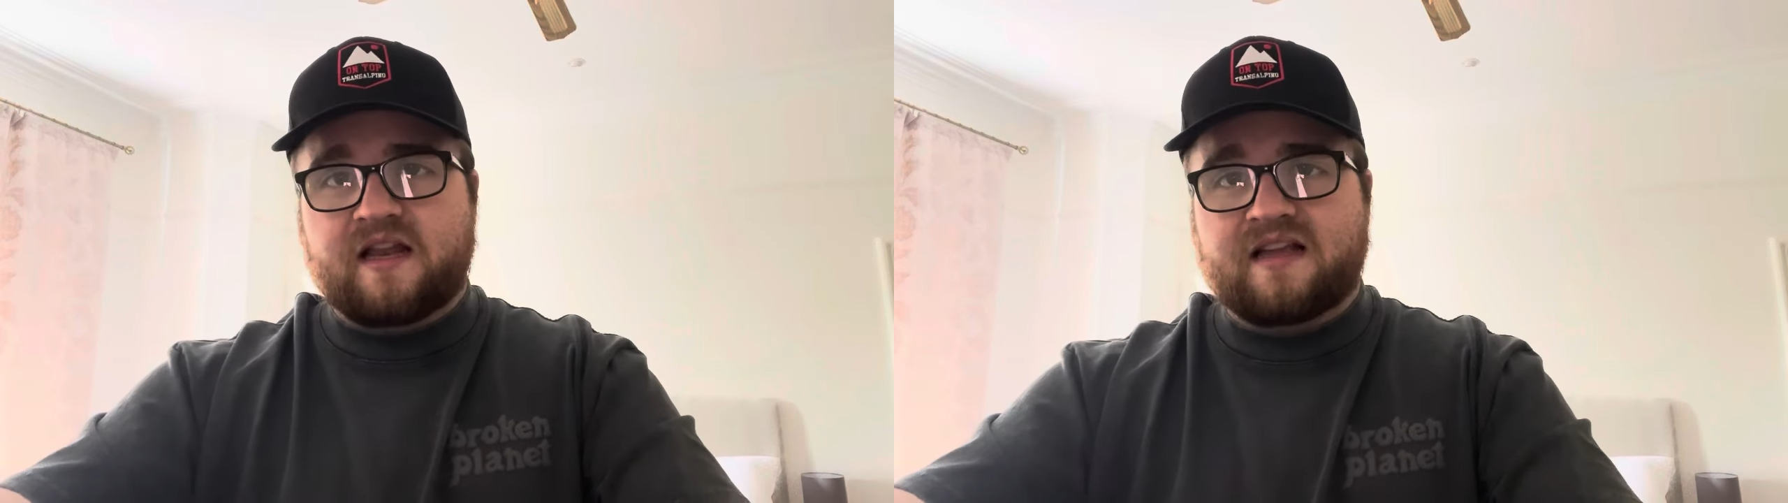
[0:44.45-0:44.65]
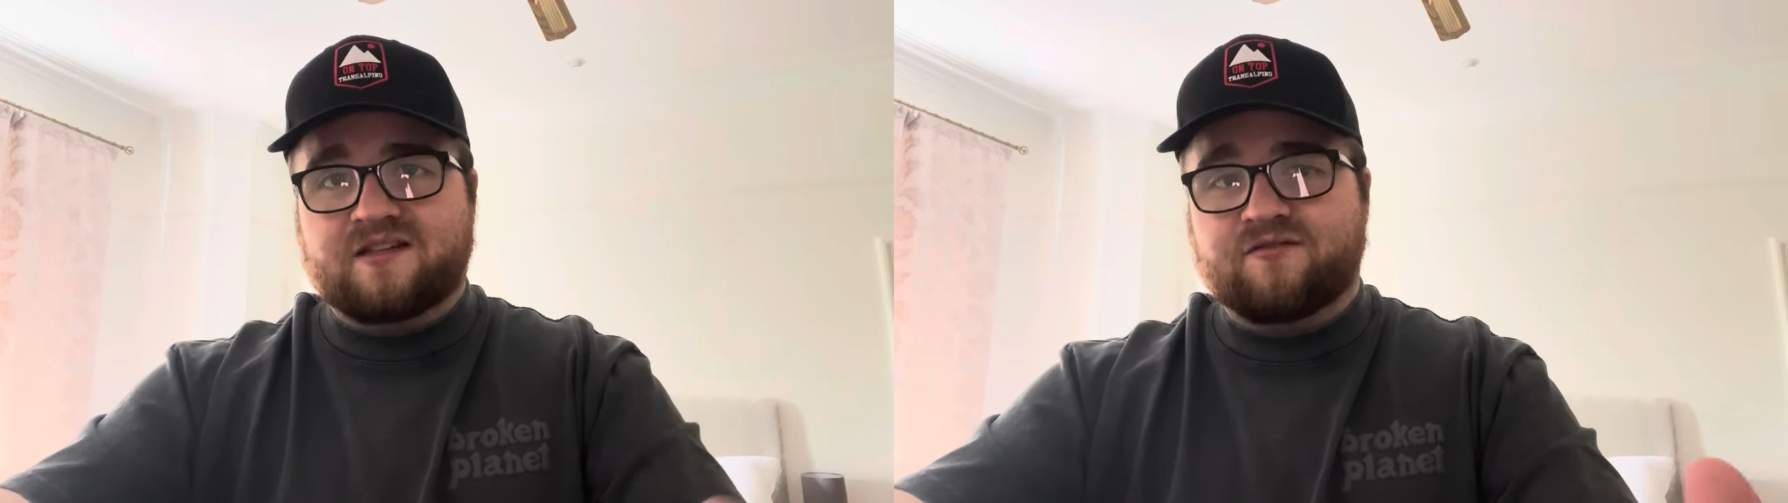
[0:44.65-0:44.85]

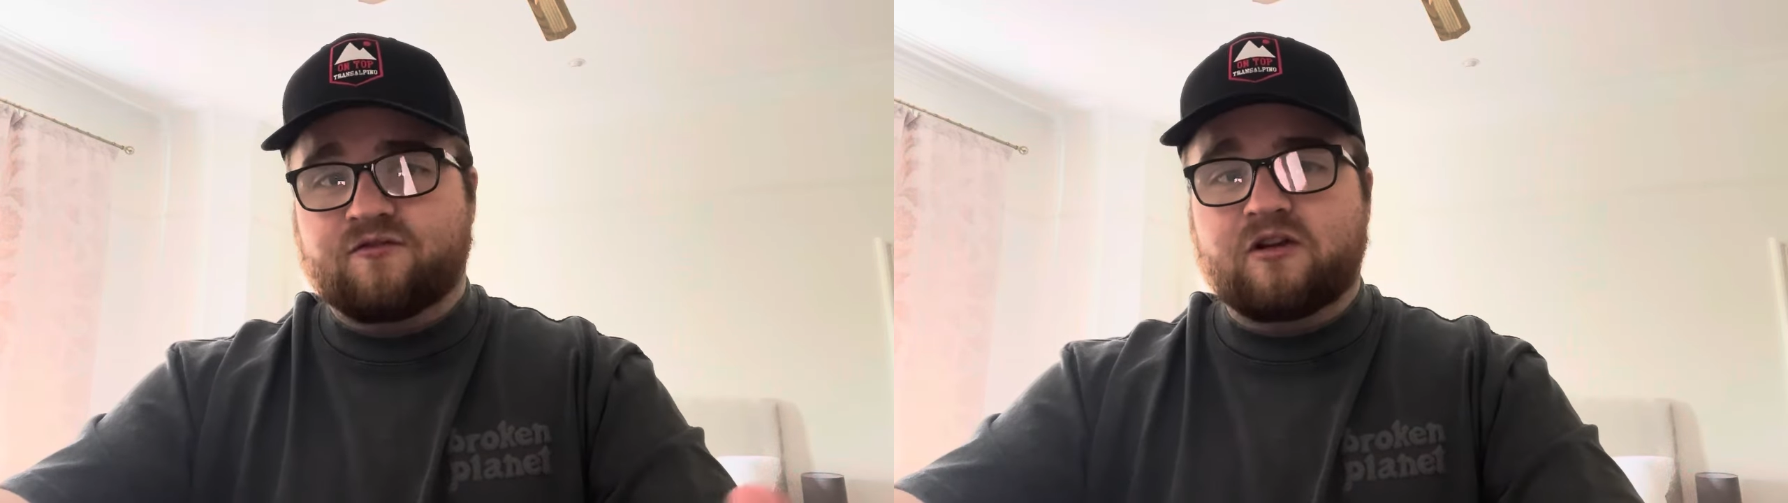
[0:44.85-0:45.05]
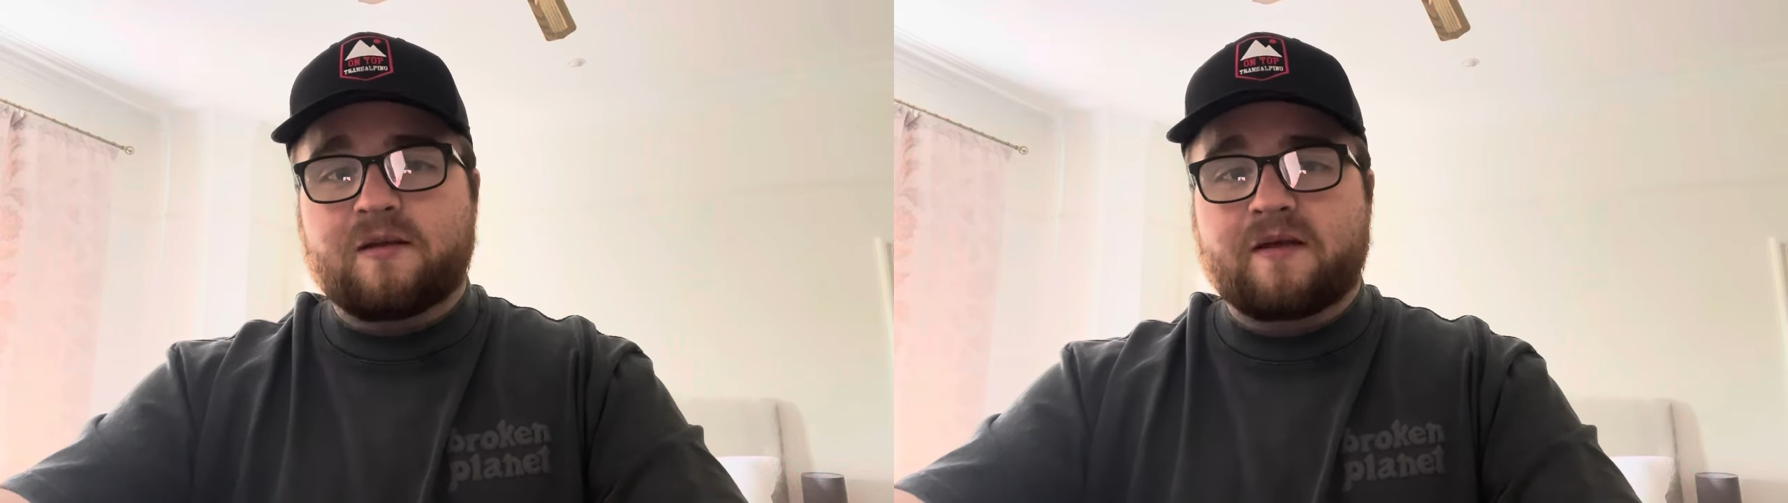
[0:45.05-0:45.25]
as a
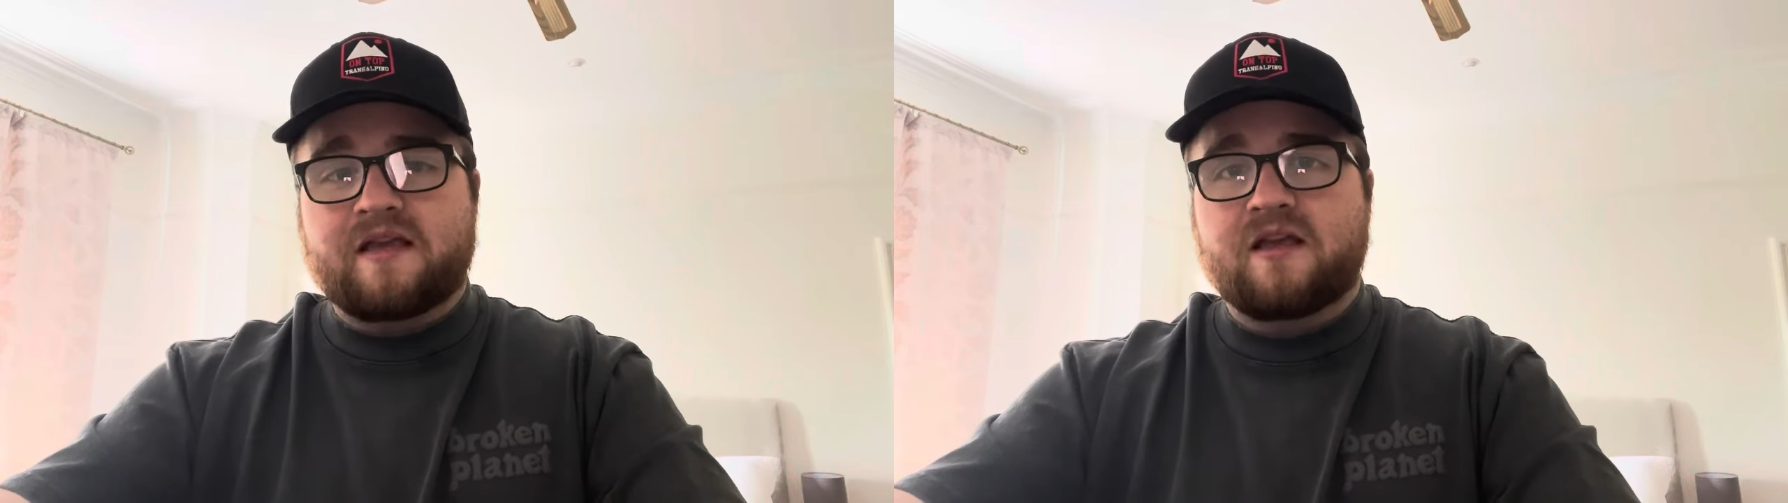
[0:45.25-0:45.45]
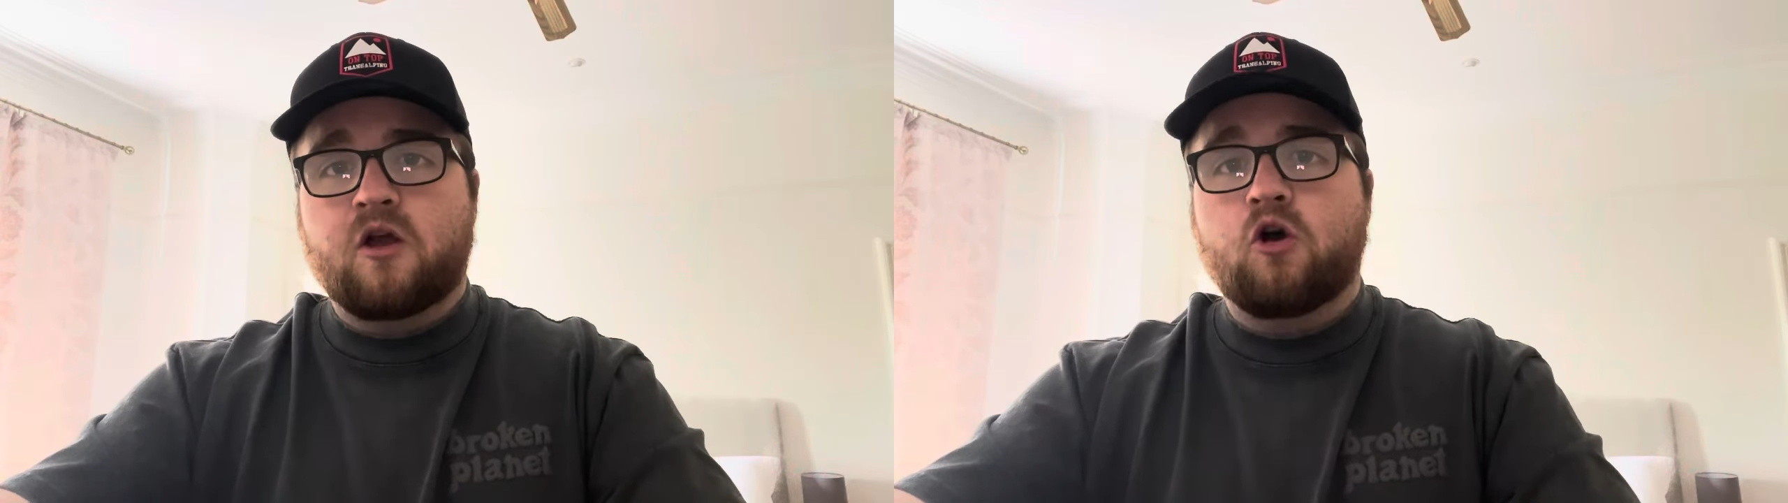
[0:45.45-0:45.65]

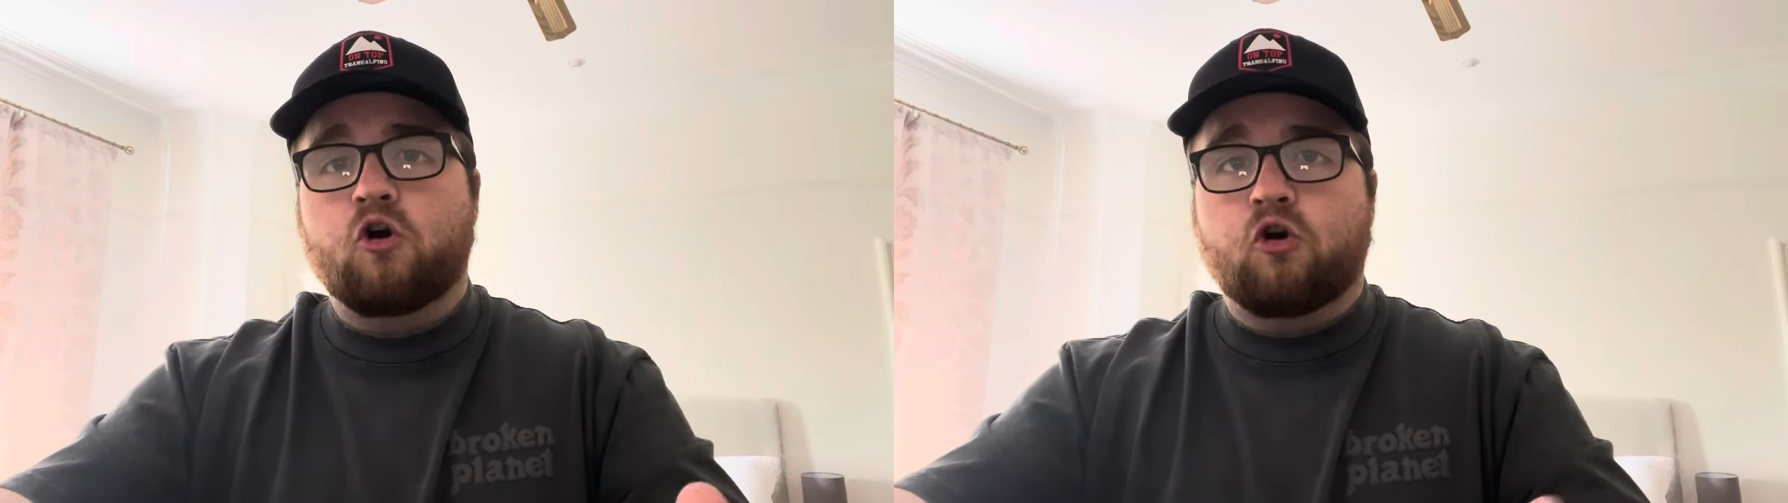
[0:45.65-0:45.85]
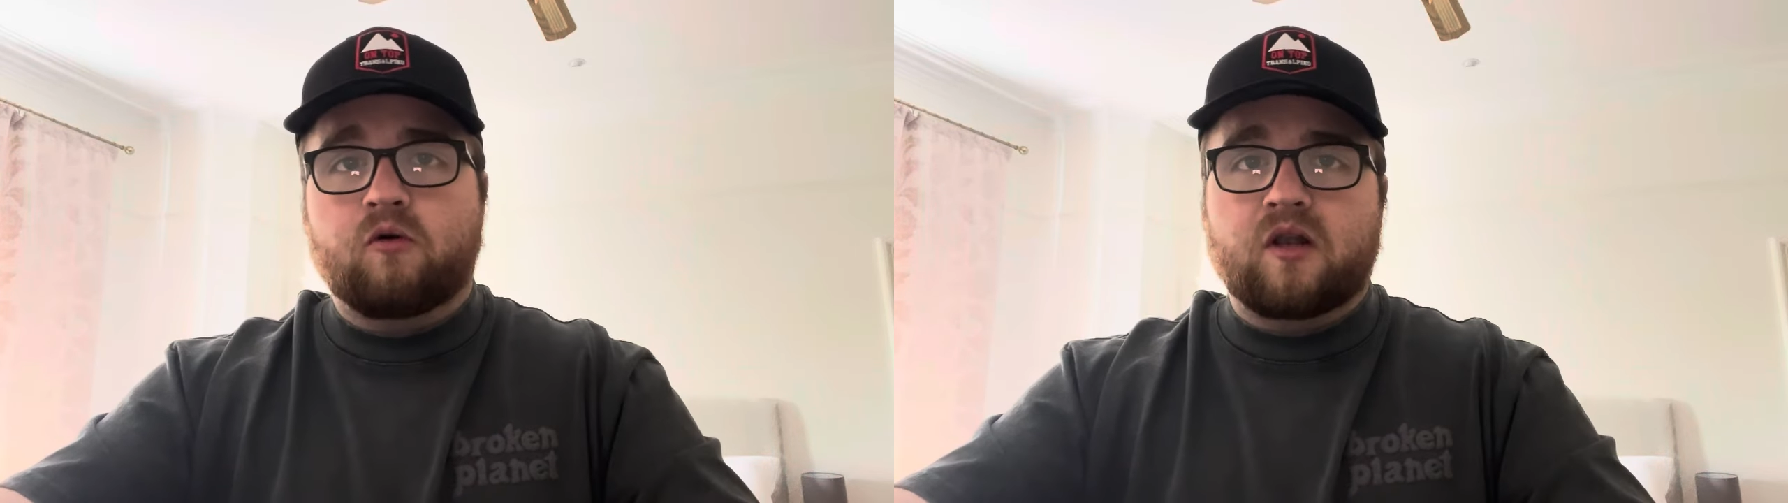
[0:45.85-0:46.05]
freebie
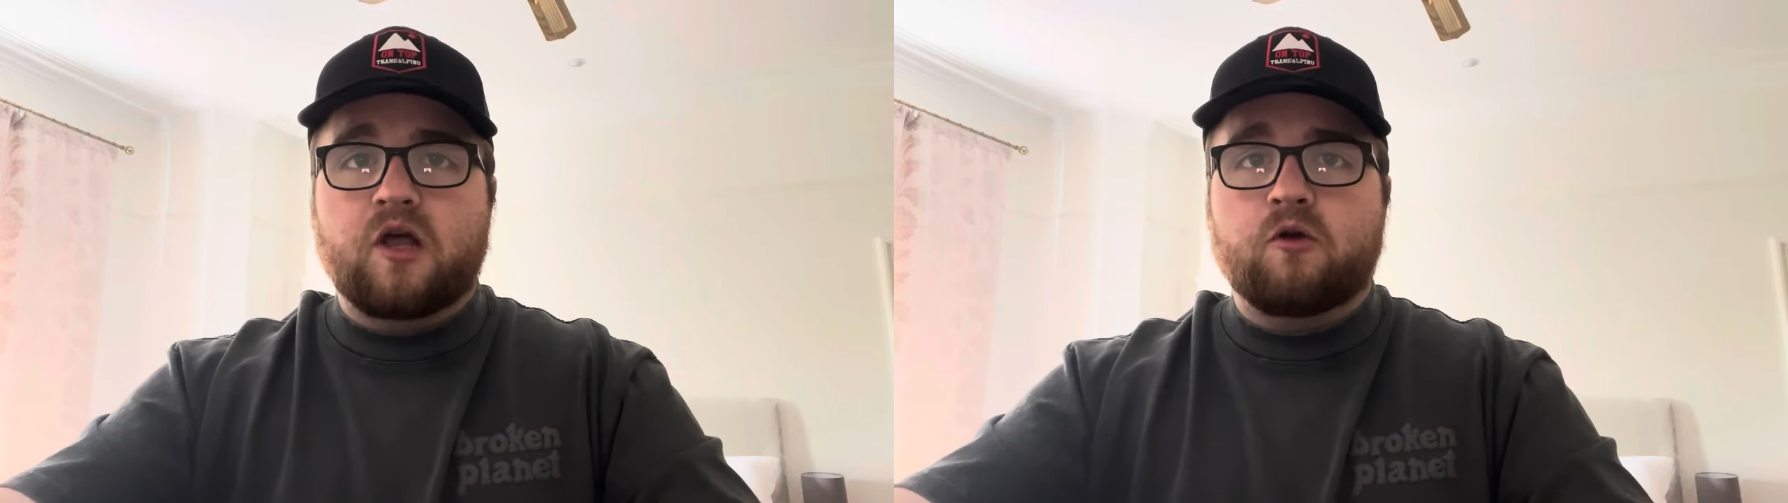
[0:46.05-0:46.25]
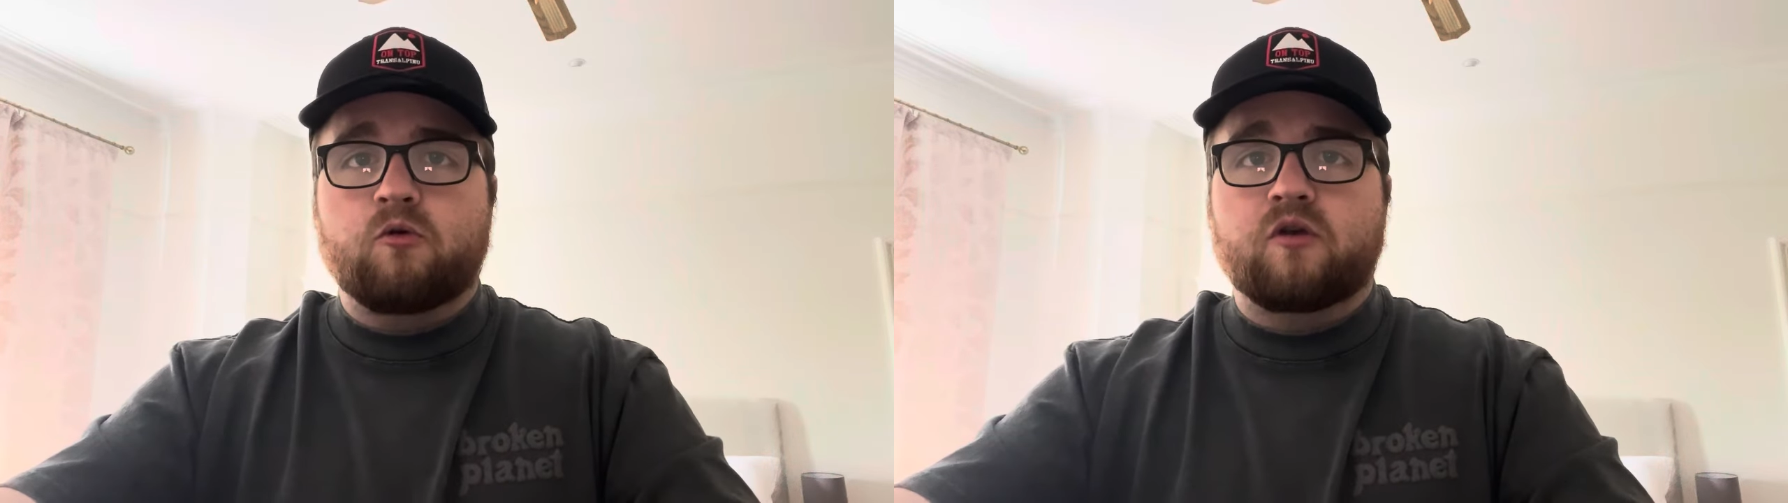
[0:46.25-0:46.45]
or a
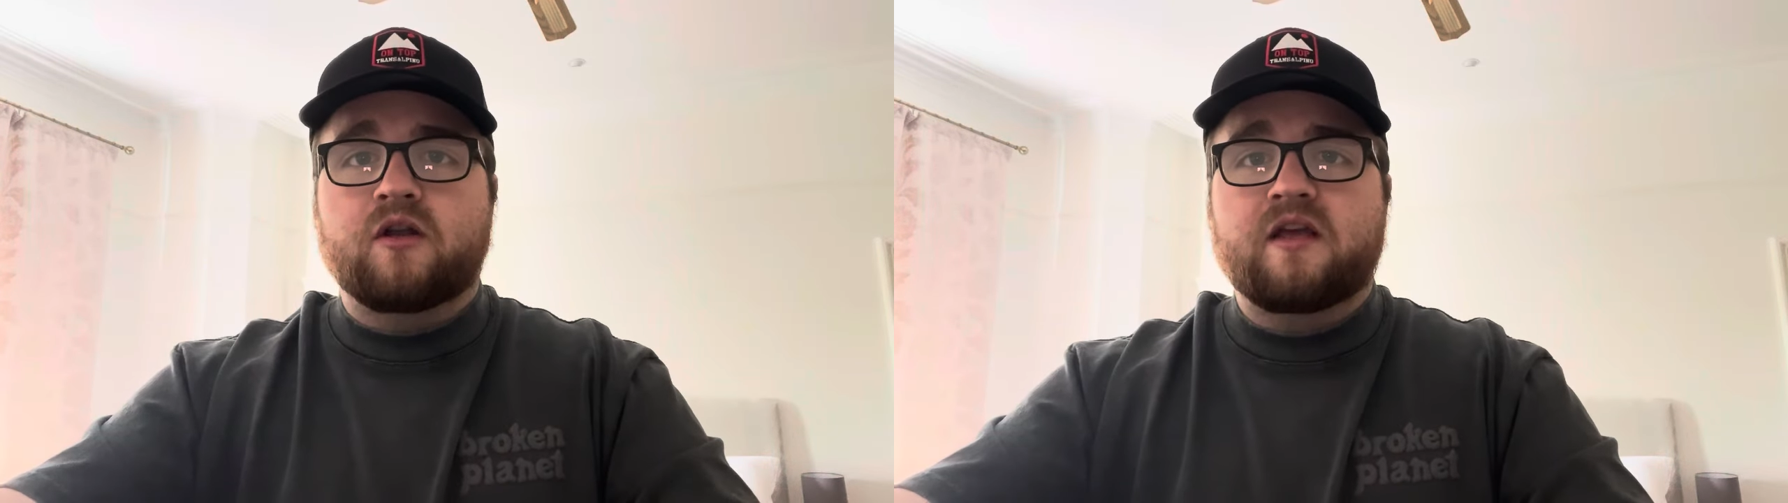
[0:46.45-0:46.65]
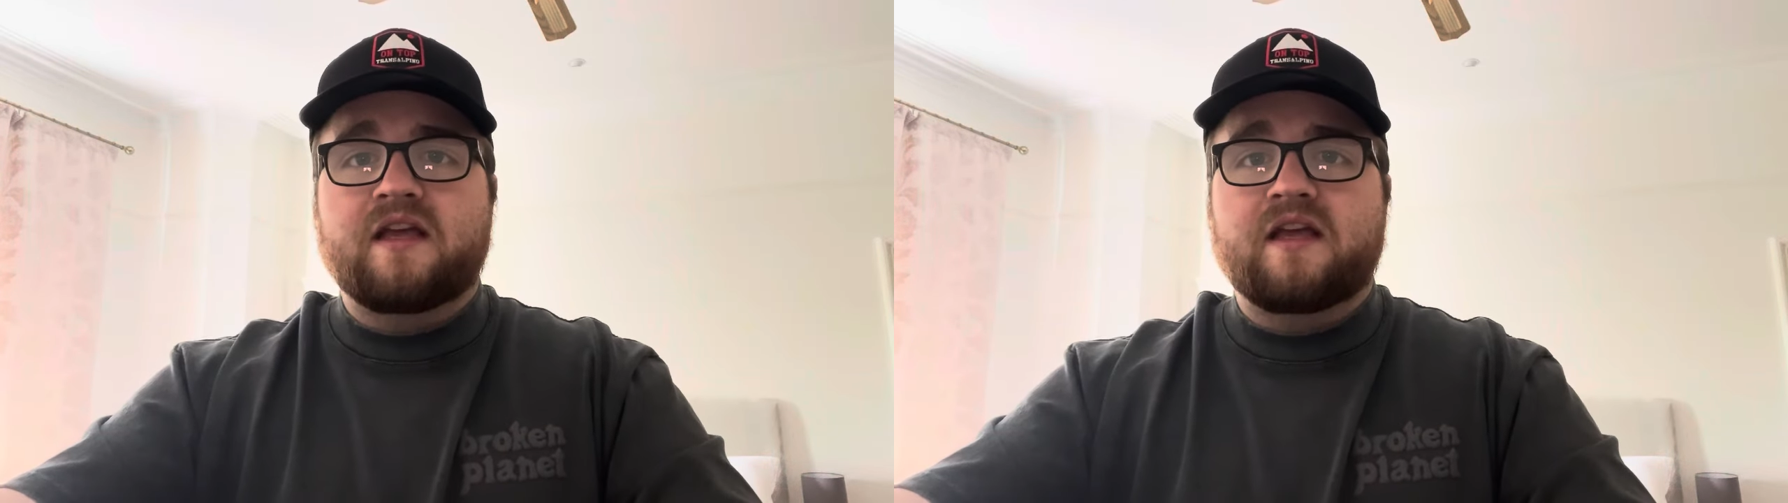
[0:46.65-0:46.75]
loan,